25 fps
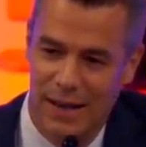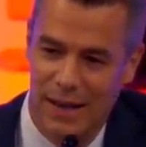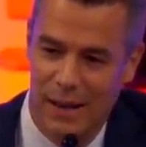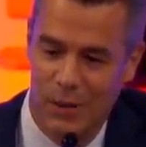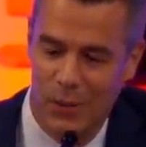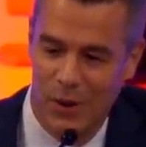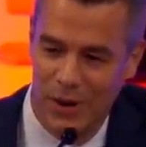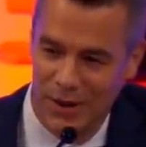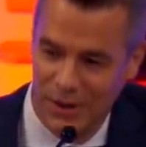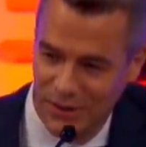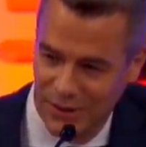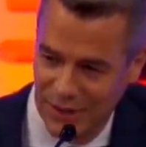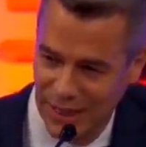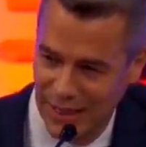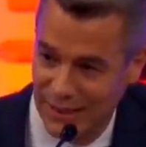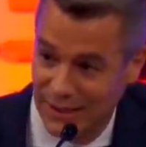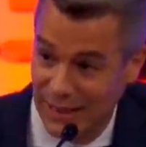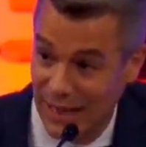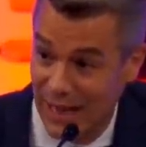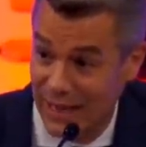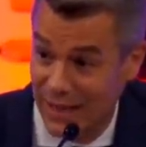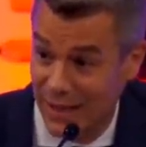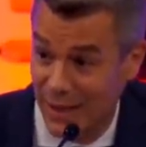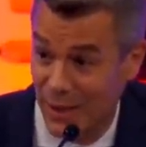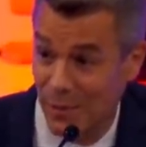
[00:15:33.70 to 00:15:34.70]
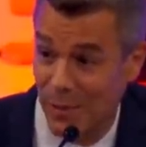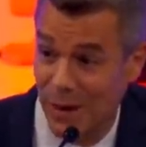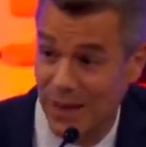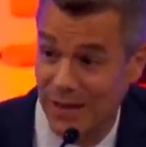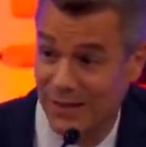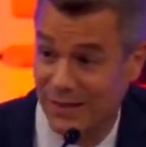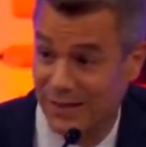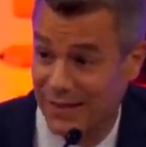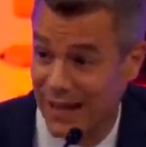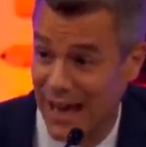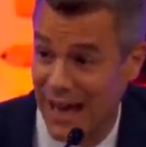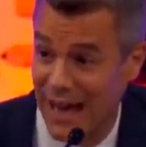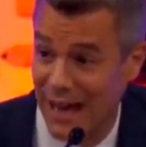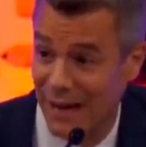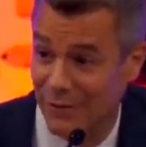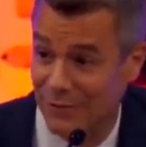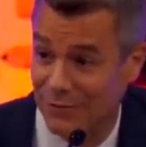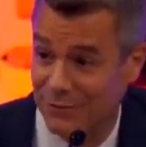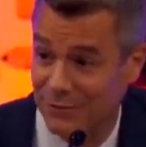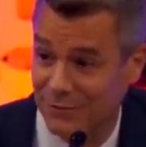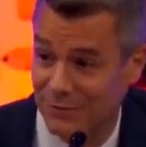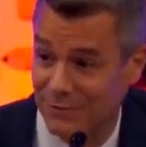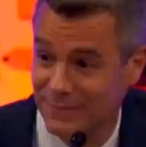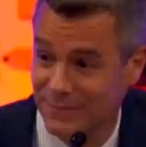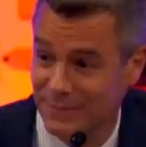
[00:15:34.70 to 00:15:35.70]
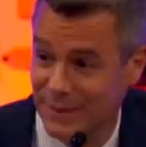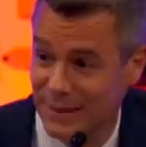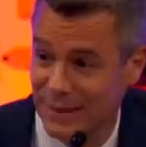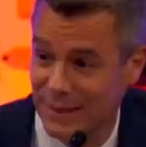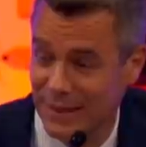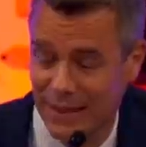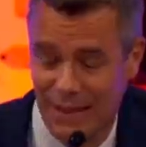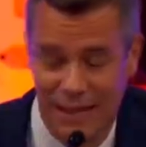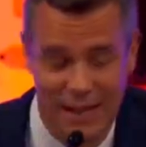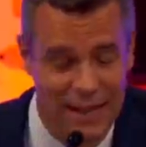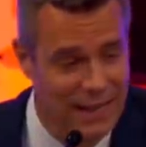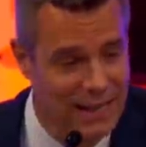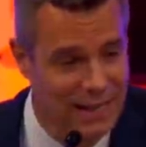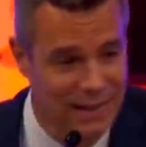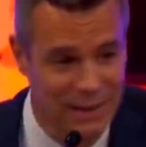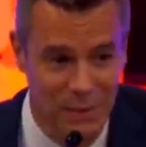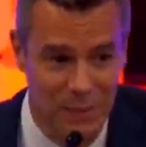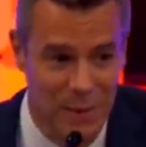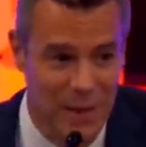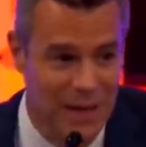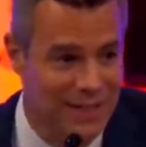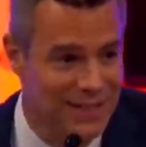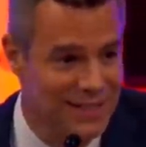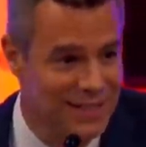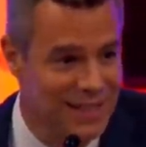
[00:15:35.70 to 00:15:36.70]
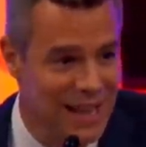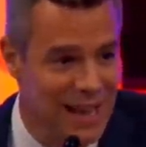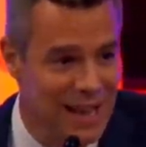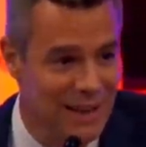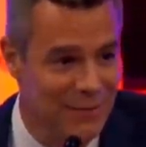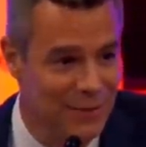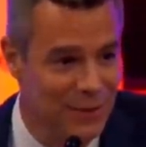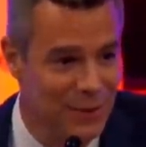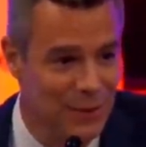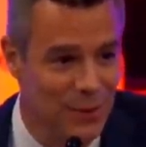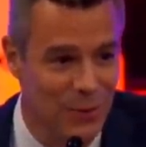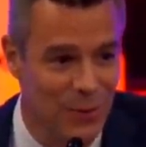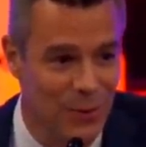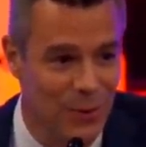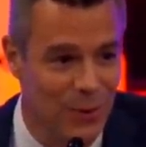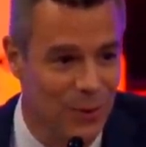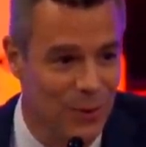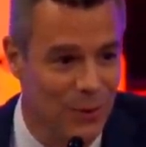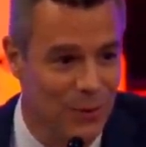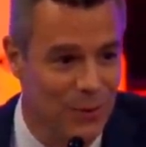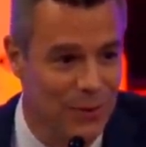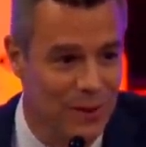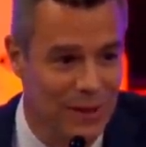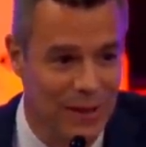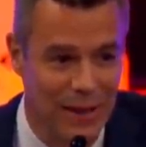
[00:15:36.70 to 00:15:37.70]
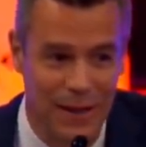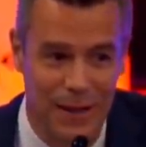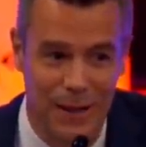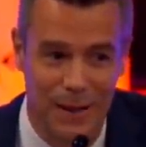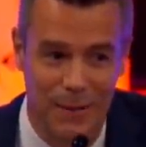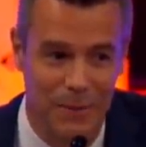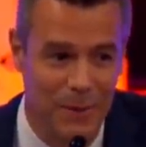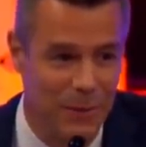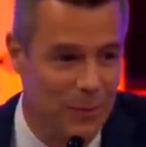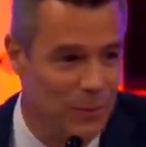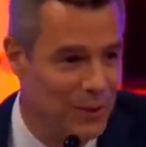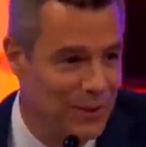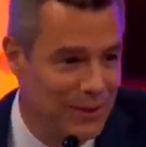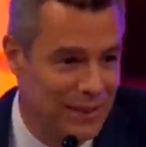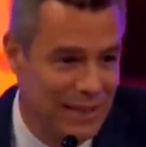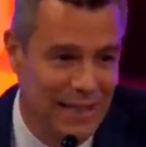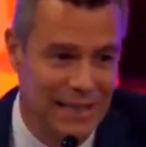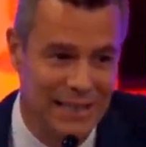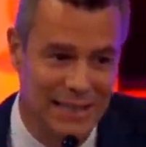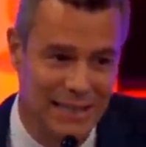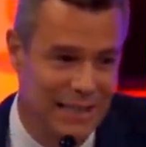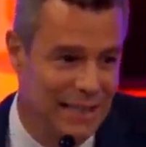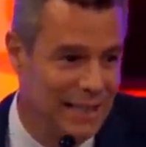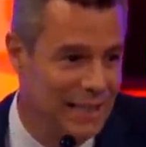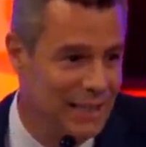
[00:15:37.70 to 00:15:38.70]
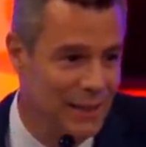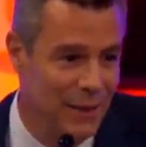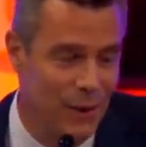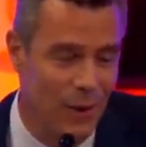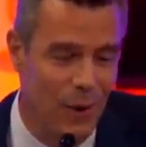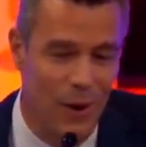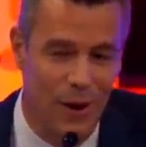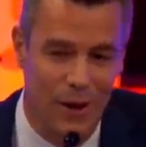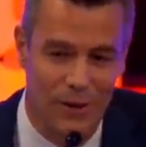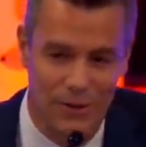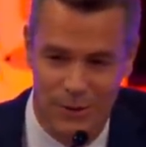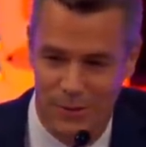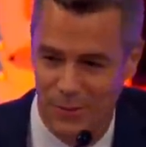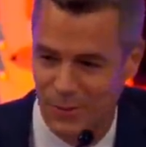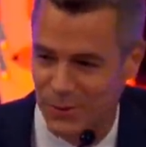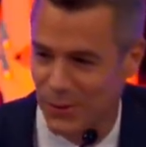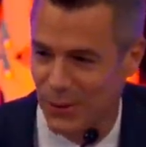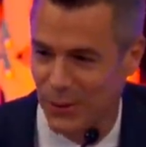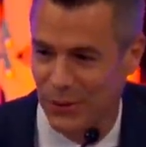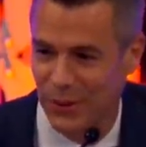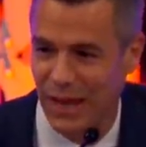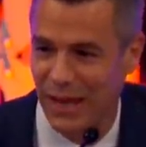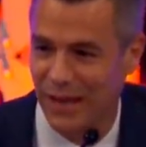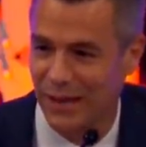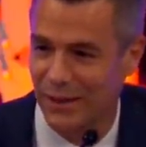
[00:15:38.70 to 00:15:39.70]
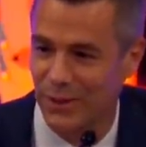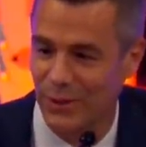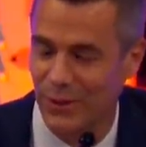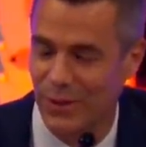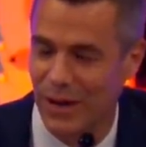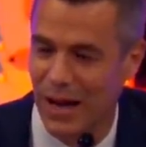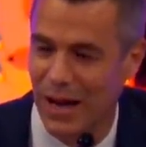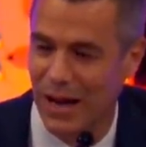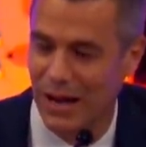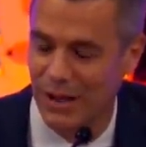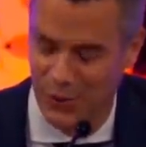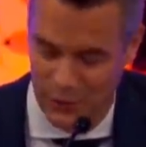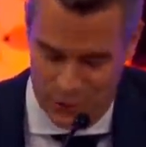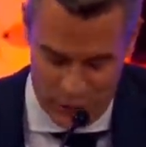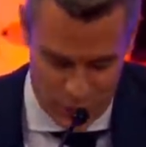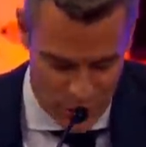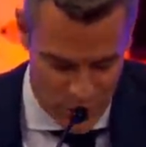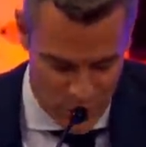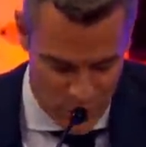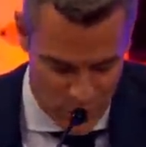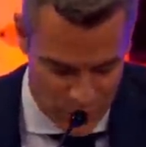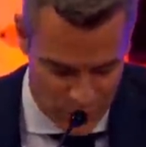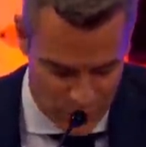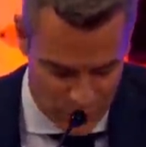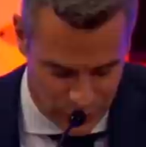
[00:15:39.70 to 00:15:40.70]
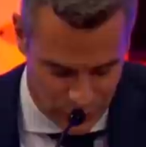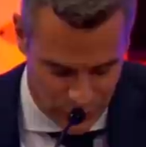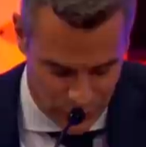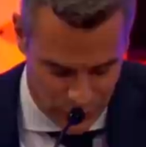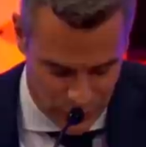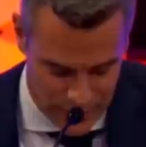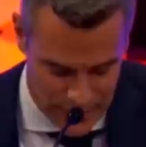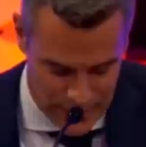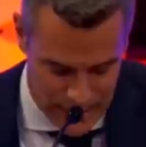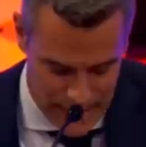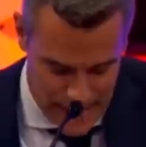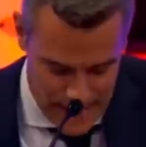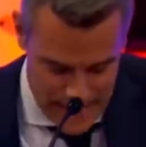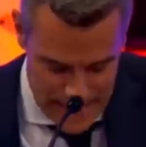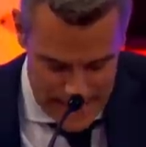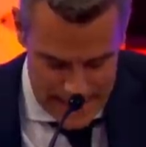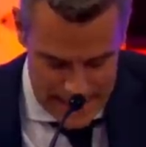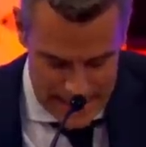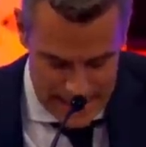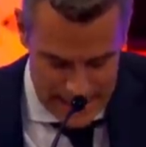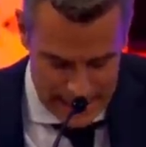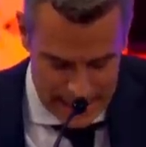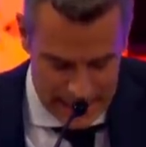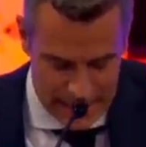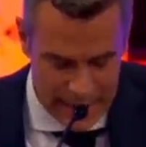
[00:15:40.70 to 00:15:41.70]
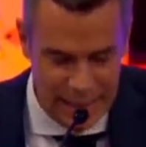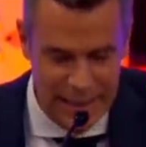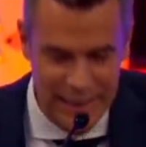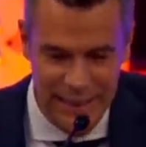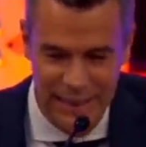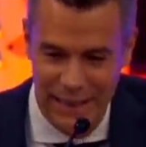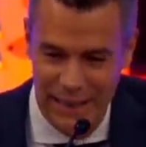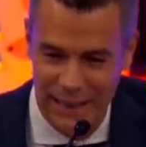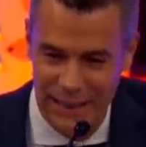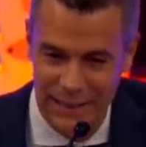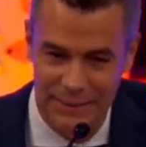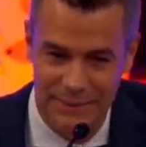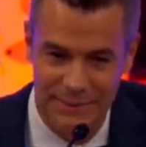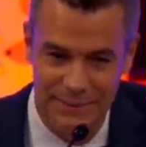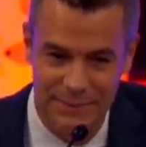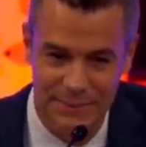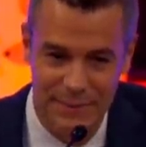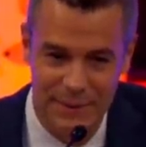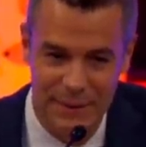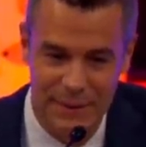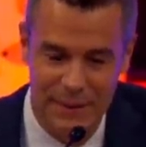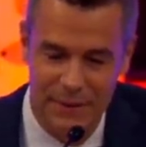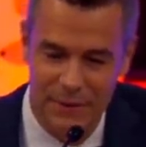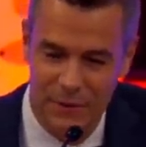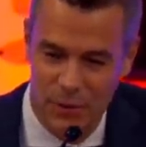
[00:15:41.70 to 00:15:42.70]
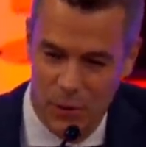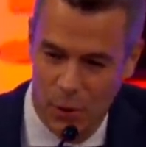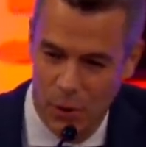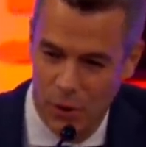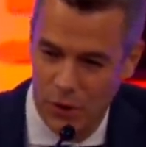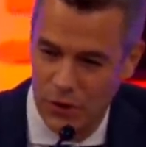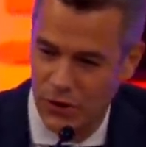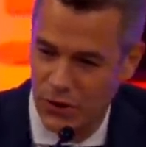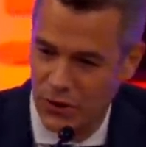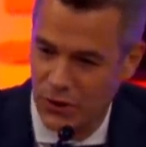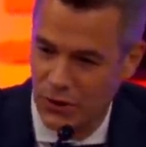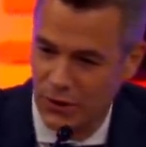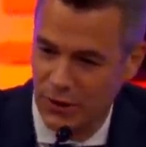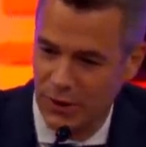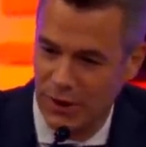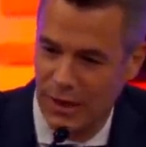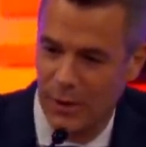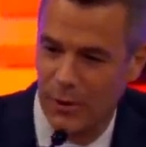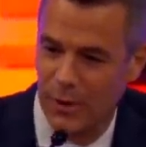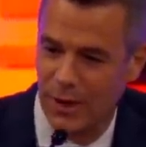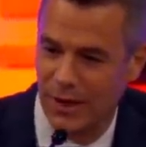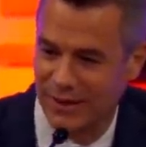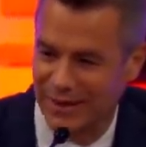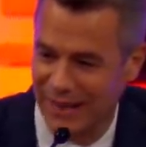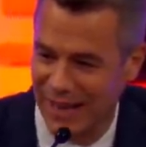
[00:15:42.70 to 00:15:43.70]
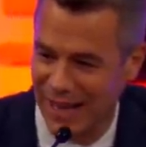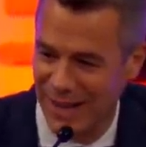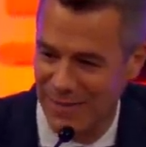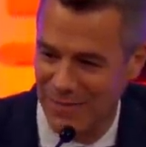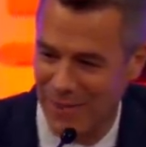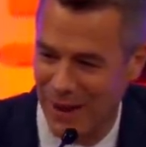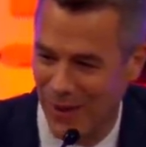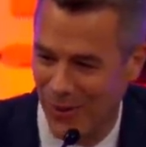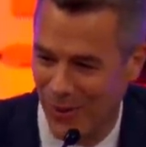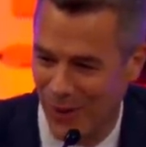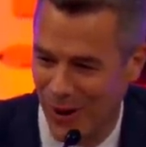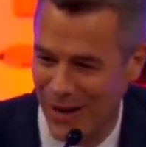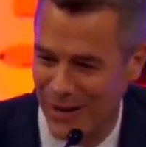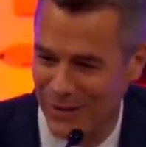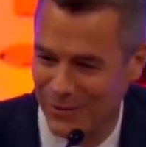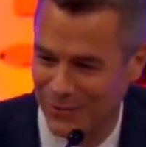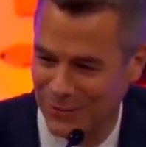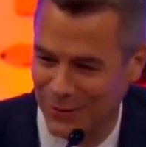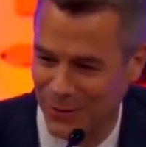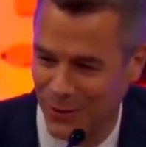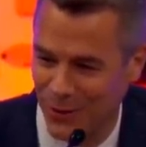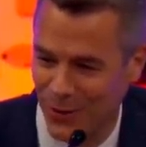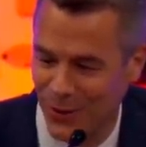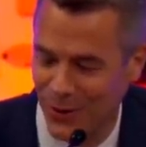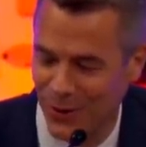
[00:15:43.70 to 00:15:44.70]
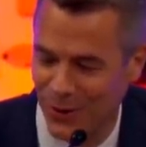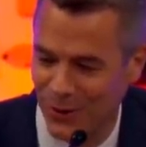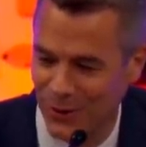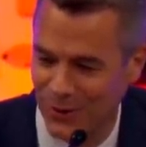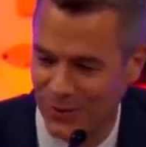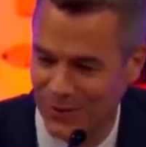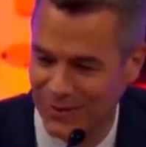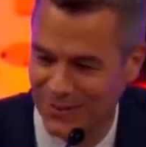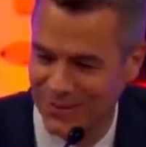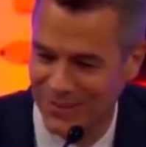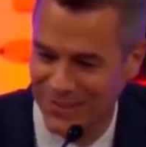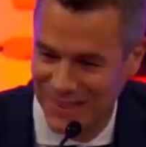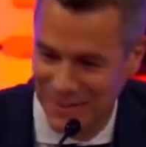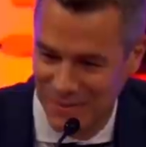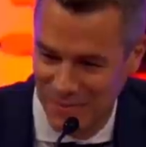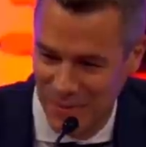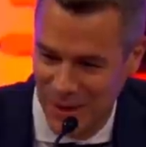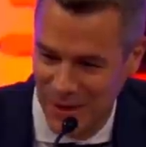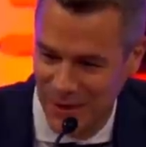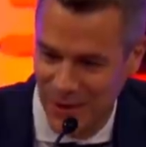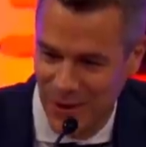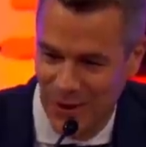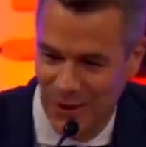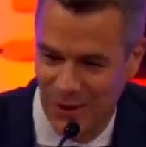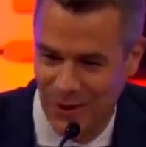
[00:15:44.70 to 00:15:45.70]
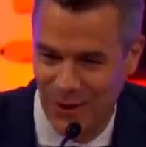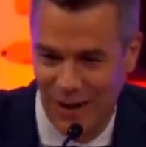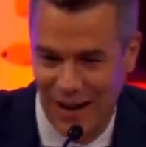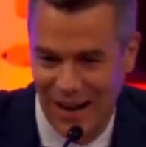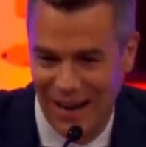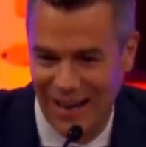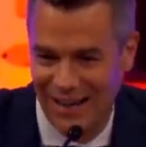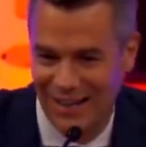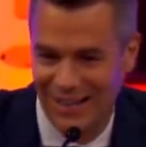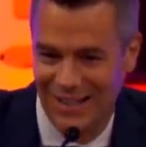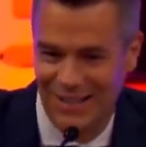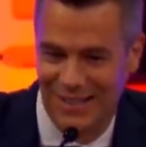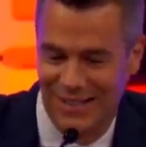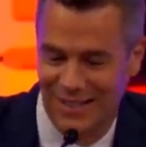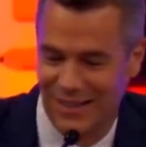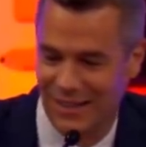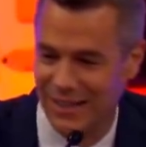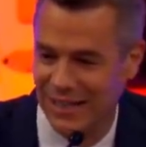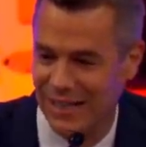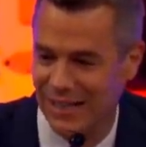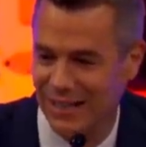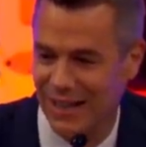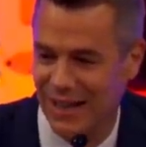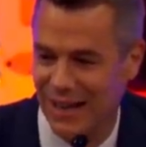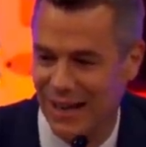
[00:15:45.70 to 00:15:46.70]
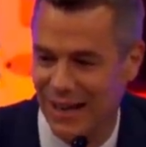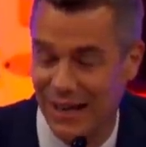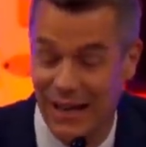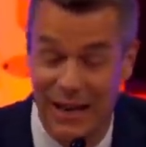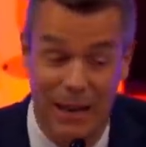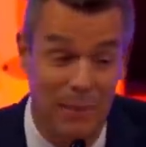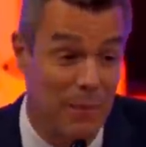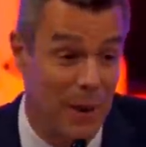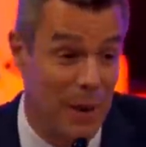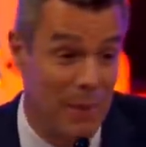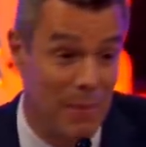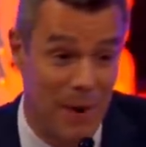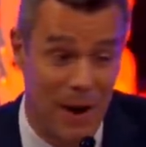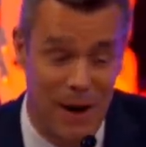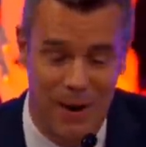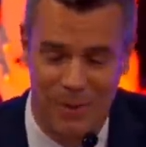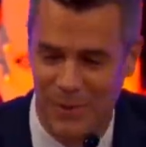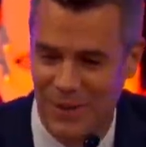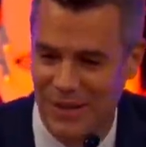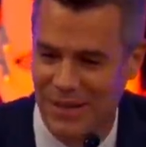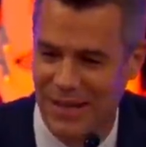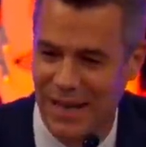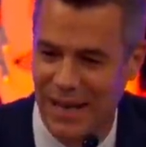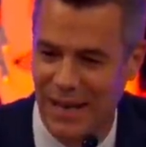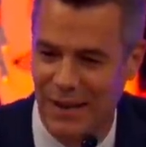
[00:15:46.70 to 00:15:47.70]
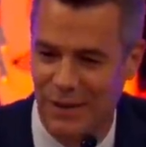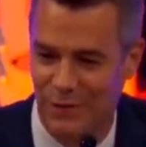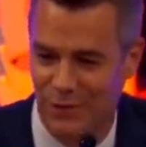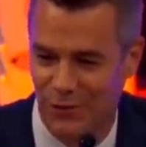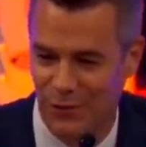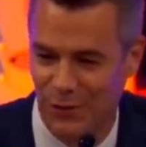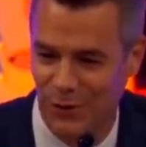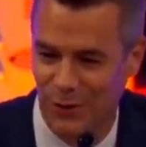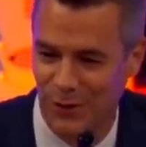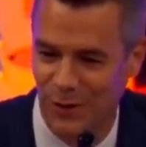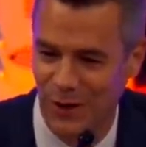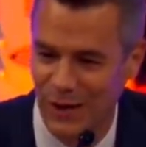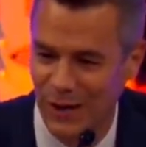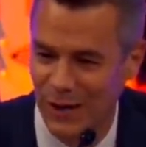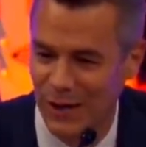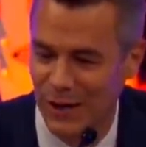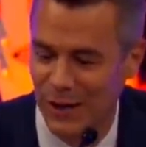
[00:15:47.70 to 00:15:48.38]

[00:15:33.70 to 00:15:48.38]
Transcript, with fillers: I want to say thank you to my staff. I got the best staff in the world, um, and what they did, and they're awesome. So thank you guys for going through it. And then, of course, I want to thank my wife, Laurel, and my daughter, Anna, and son, Eli, and my mom and dad for,